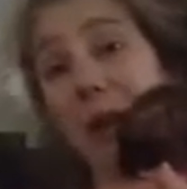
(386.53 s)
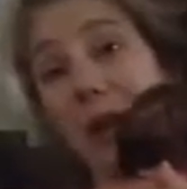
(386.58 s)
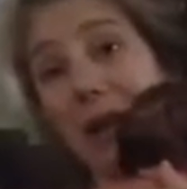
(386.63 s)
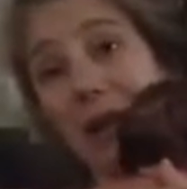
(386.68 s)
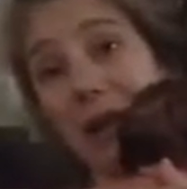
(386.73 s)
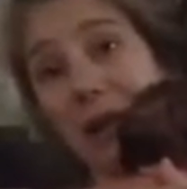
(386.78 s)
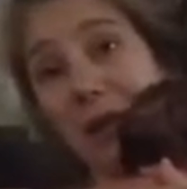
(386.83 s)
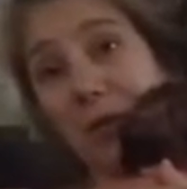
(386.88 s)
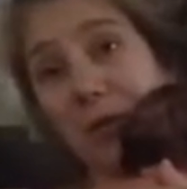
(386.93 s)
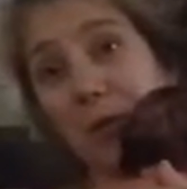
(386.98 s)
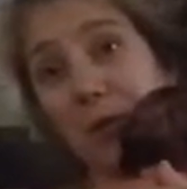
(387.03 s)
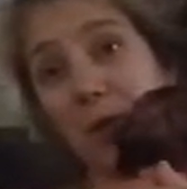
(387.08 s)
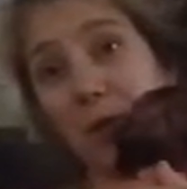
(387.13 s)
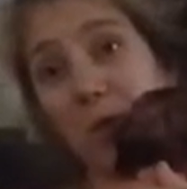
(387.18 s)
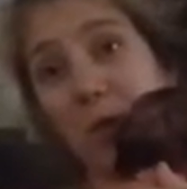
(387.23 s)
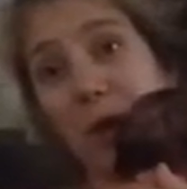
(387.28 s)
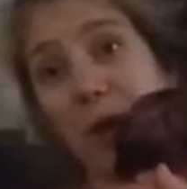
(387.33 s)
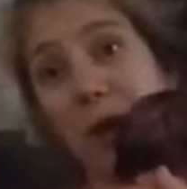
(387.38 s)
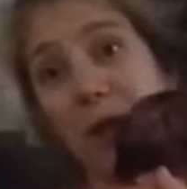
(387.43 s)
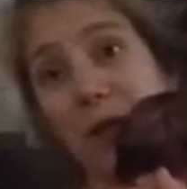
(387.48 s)
lately he's been just
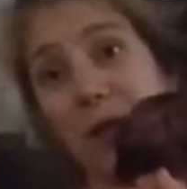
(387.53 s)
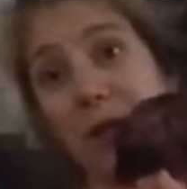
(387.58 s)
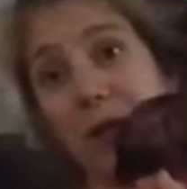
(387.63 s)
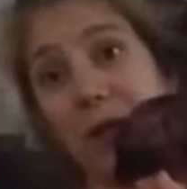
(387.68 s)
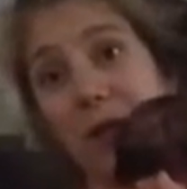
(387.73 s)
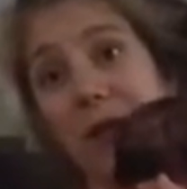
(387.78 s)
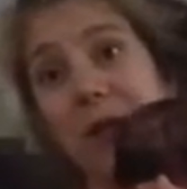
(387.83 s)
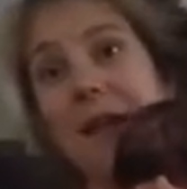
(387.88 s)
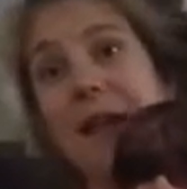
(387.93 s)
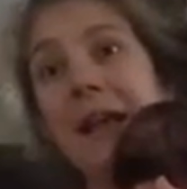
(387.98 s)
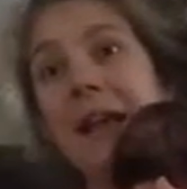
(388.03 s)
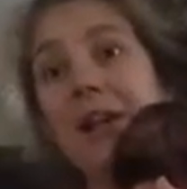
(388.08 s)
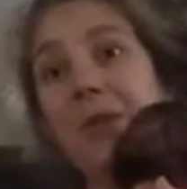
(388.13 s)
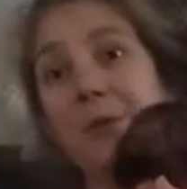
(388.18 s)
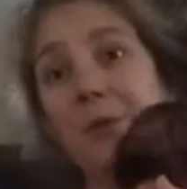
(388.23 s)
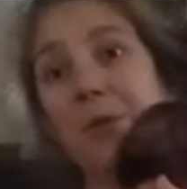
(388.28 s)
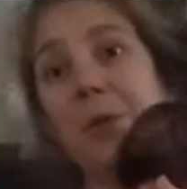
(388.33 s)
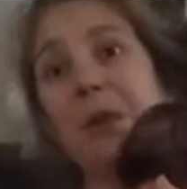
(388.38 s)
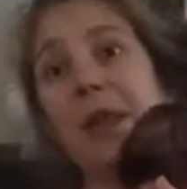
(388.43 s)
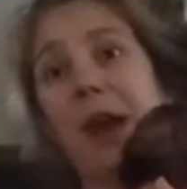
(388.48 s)
wanting to, he's
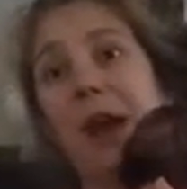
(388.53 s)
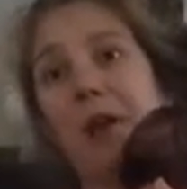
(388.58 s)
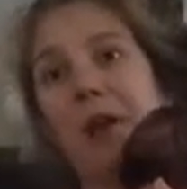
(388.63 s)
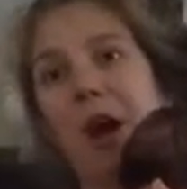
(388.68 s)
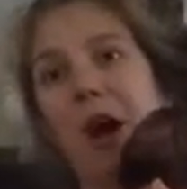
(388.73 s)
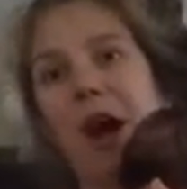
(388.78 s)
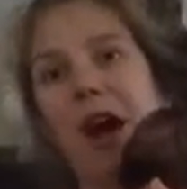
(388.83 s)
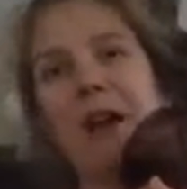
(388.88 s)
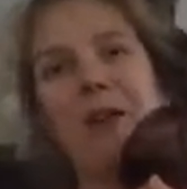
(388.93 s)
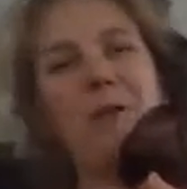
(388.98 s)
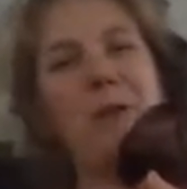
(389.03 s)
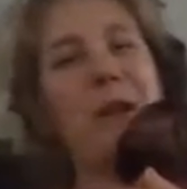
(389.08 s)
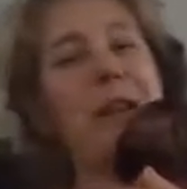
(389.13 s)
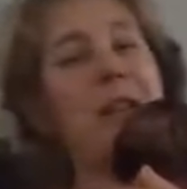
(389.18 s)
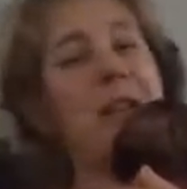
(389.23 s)
been doing that cry when